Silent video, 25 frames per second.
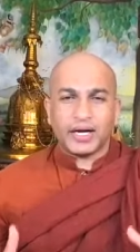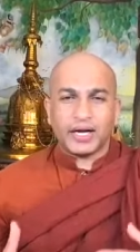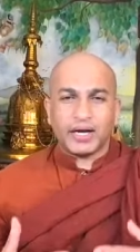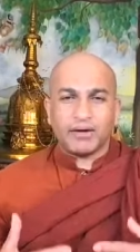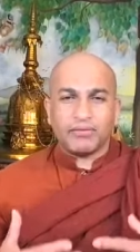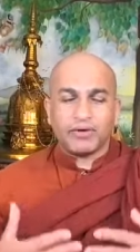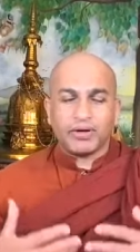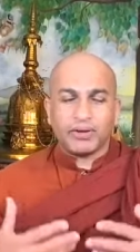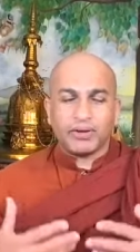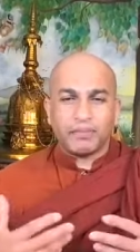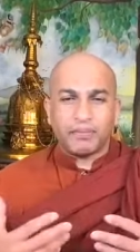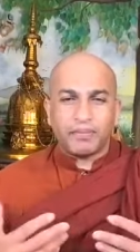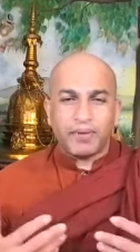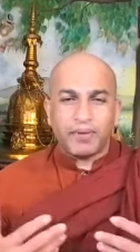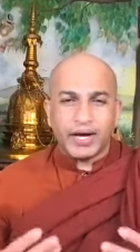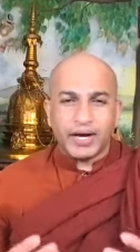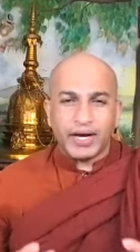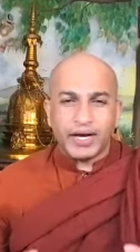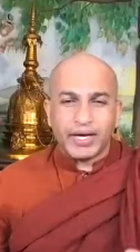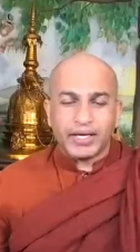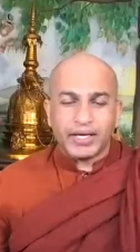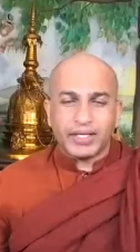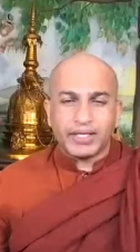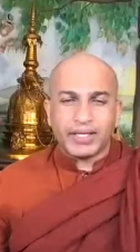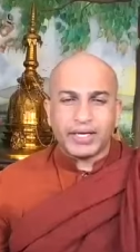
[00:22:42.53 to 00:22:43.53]
our
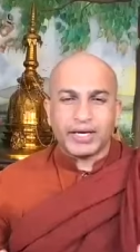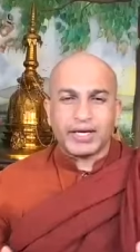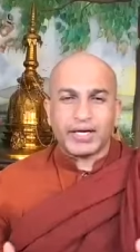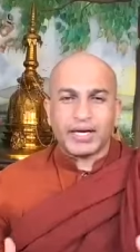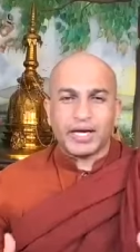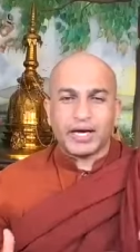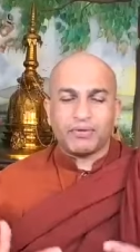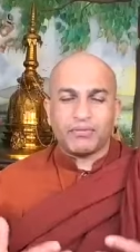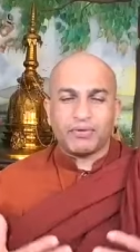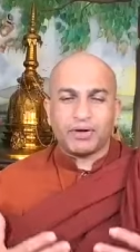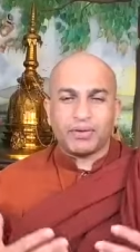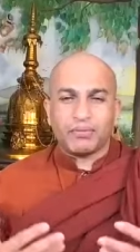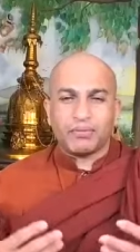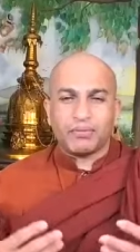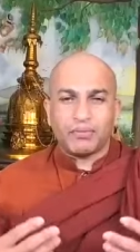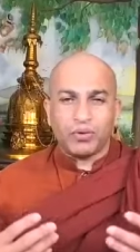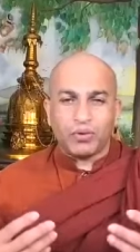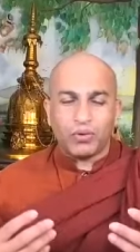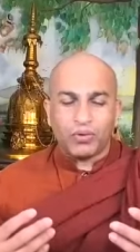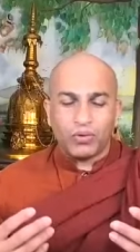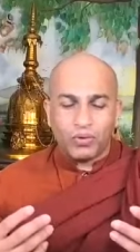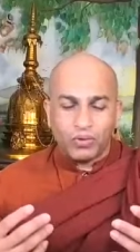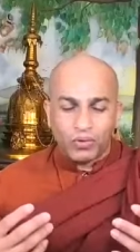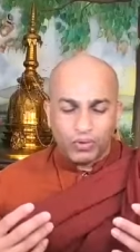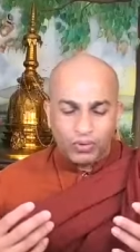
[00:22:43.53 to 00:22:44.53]
mind and our
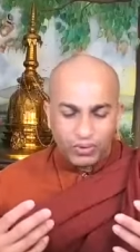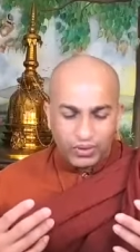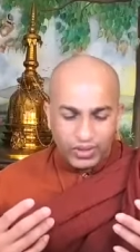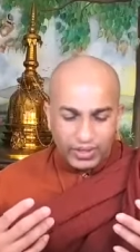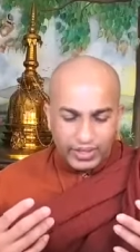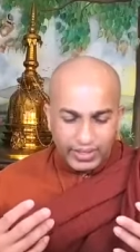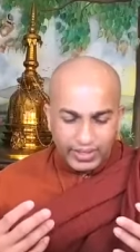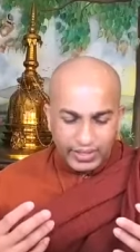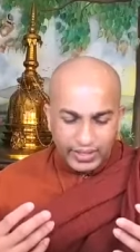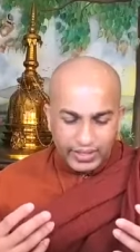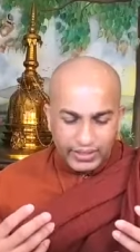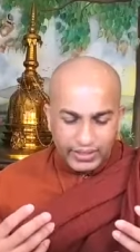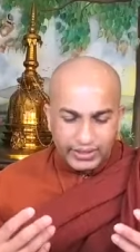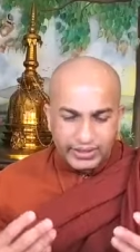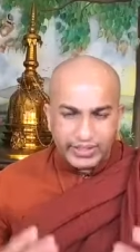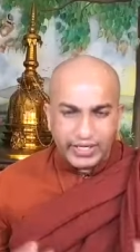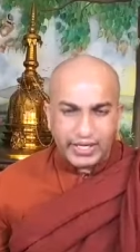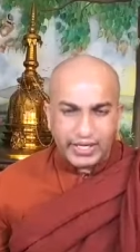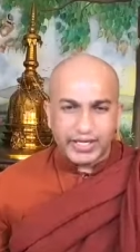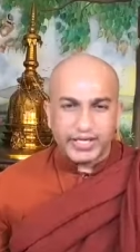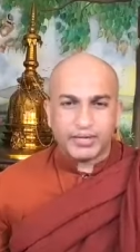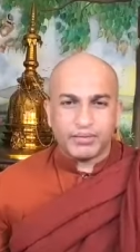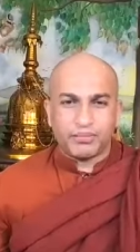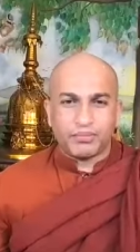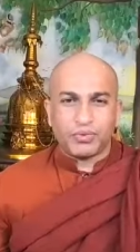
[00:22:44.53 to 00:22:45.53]
whole
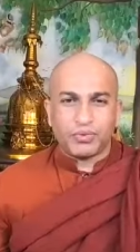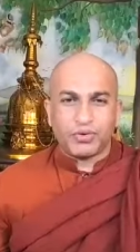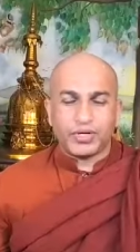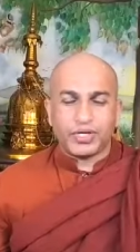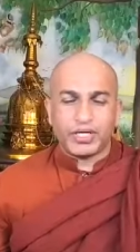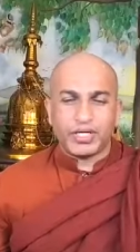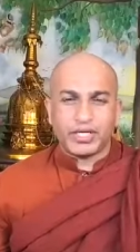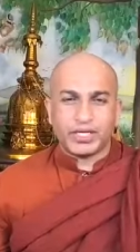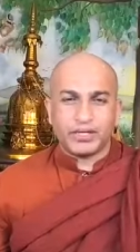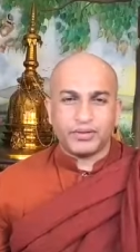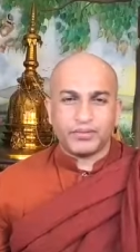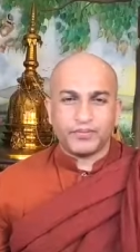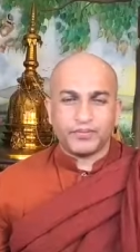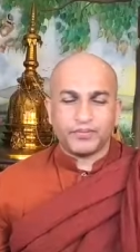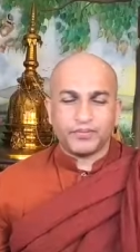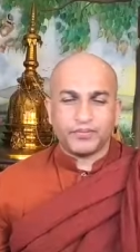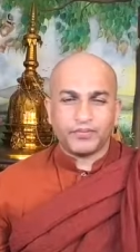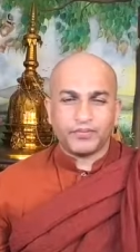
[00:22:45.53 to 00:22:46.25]
entire body